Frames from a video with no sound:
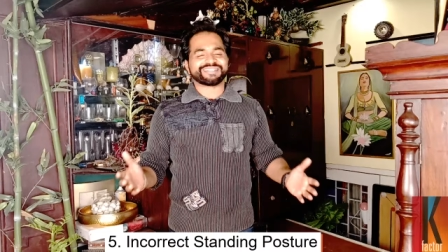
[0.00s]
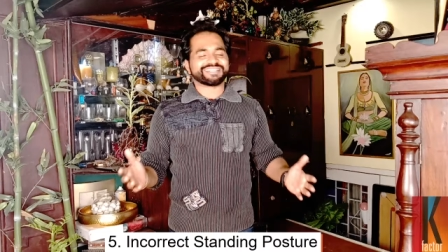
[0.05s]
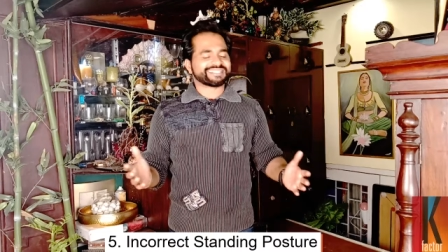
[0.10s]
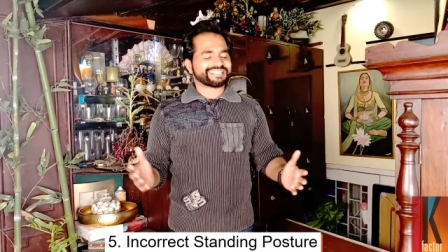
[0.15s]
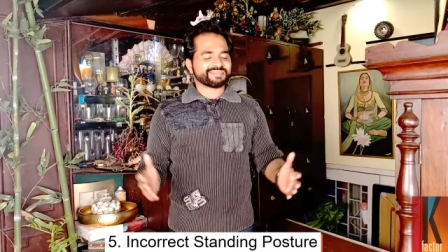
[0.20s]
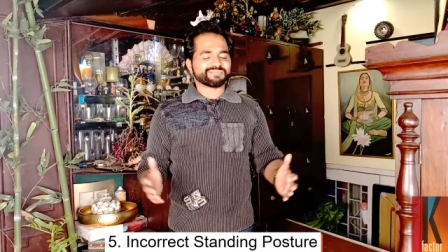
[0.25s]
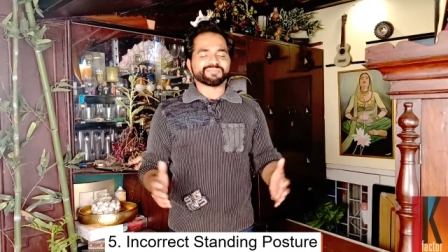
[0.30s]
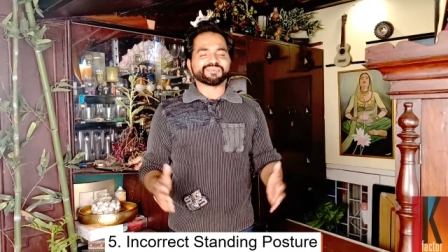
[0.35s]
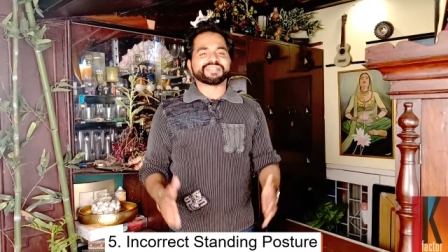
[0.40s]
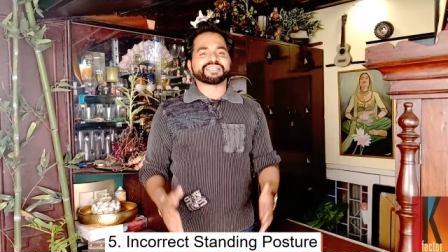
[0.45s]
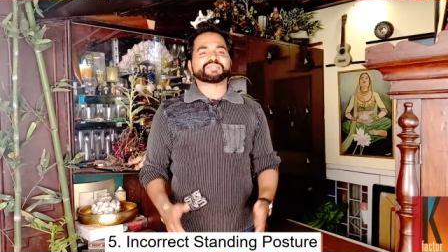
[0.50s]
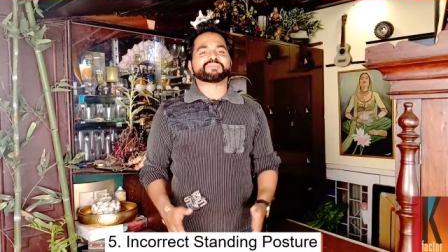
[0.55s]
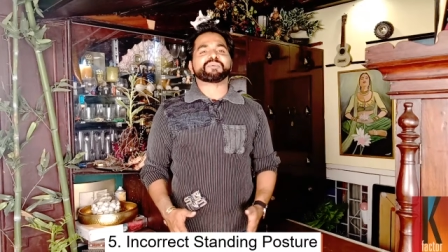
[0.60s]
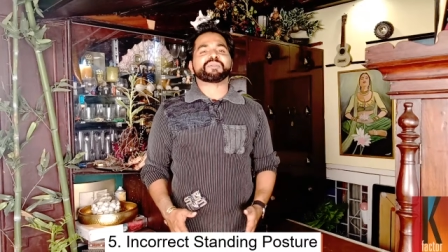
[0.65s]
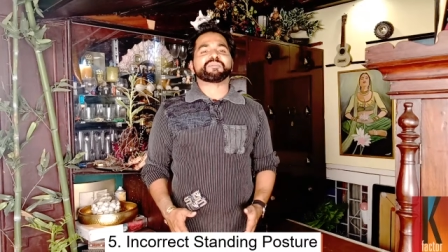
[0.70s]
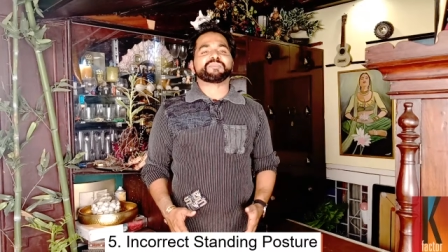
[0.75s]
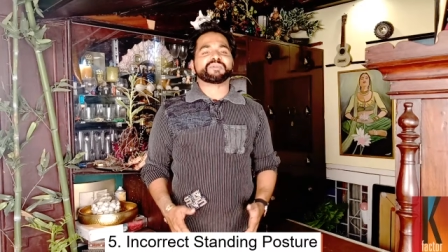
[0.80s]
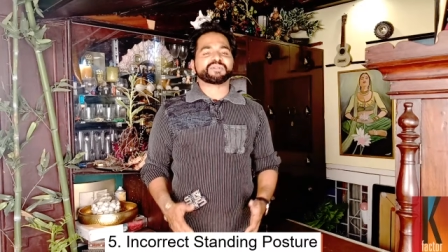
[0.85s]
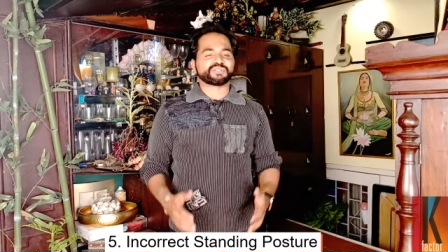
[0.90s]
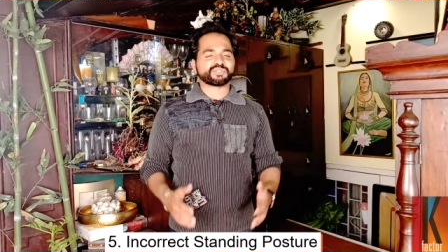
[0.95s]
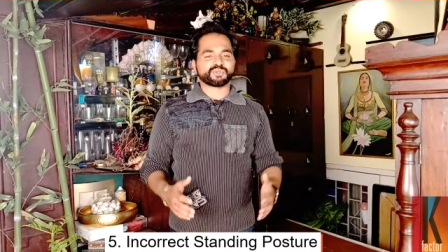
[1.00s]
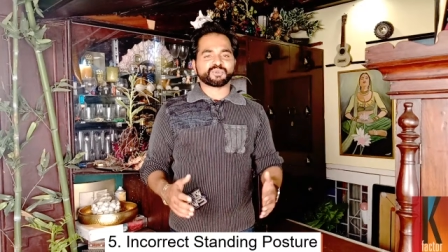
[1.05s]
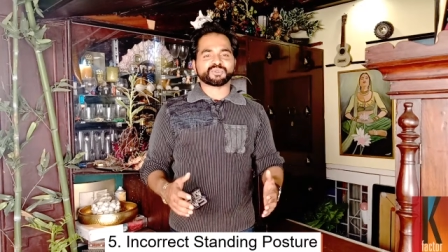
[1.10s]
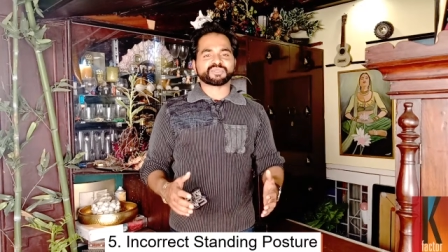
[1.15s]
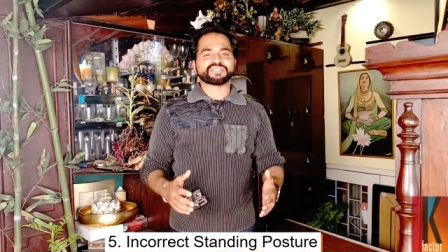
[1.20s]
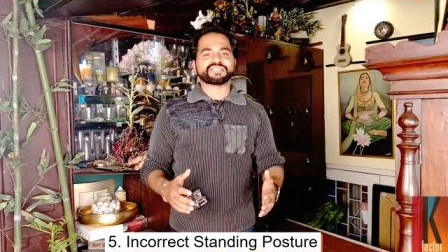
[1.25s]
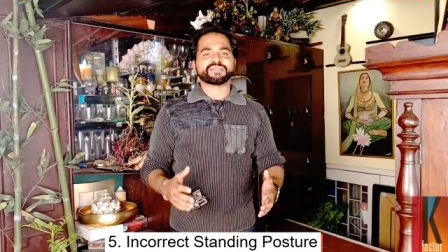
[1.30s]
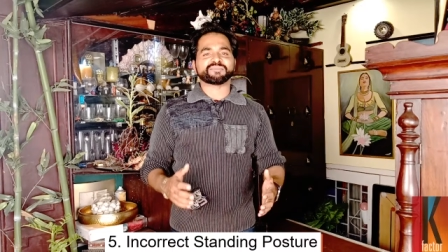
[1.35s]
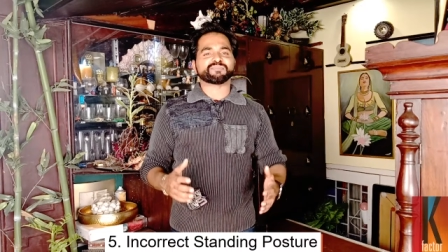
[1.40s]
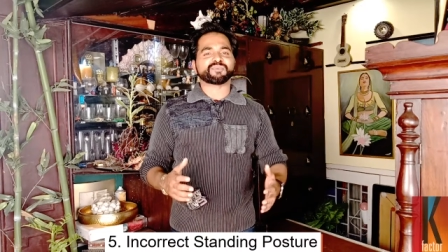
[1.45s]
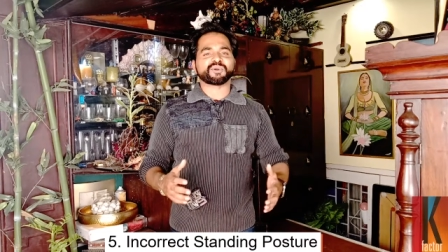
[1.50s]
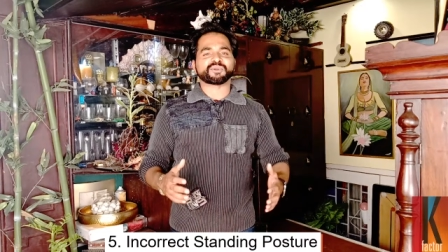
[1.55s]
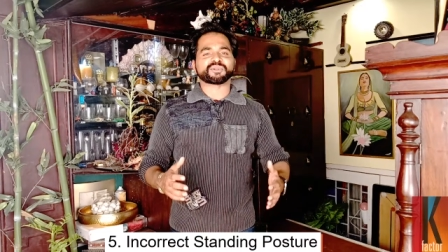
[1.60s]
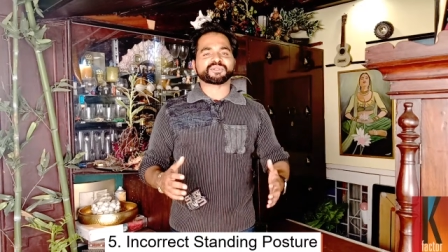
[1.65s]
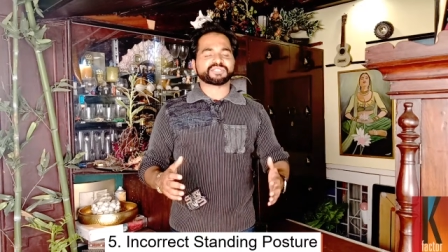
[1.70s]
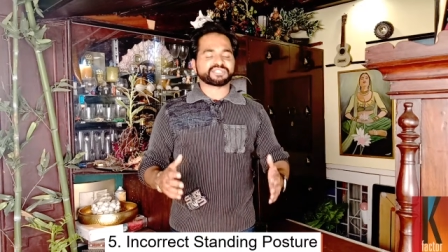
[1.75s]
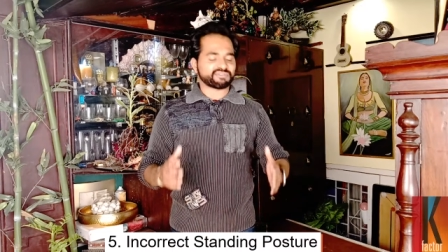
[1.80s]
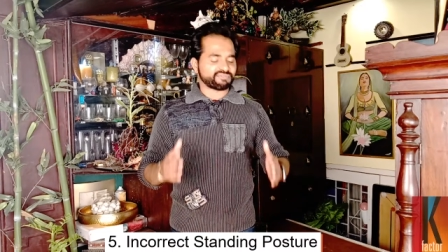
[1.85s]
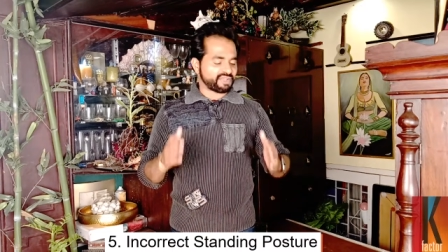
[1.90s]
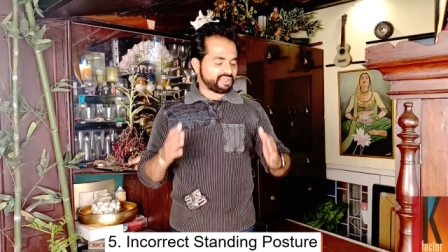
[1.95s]
this simple experiment shows the
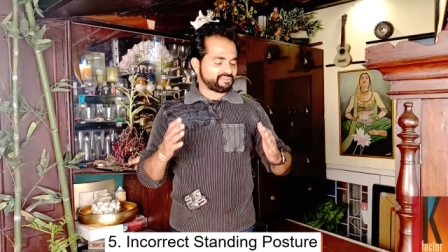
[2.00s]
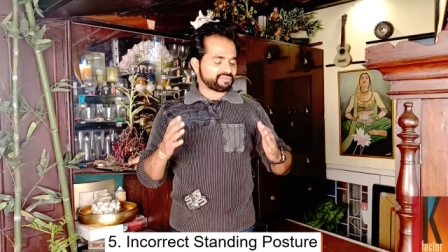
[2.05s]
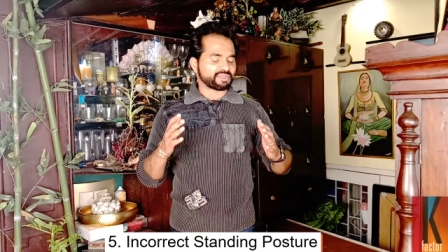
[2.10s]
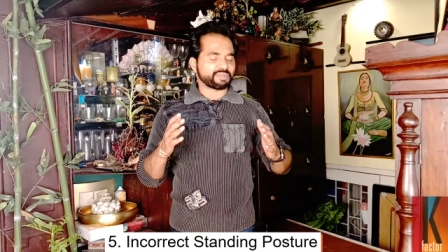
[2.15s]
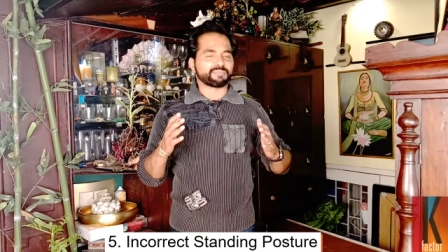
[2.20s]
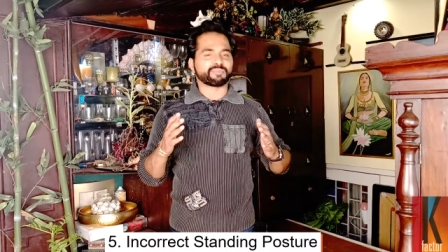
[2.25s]
importance of having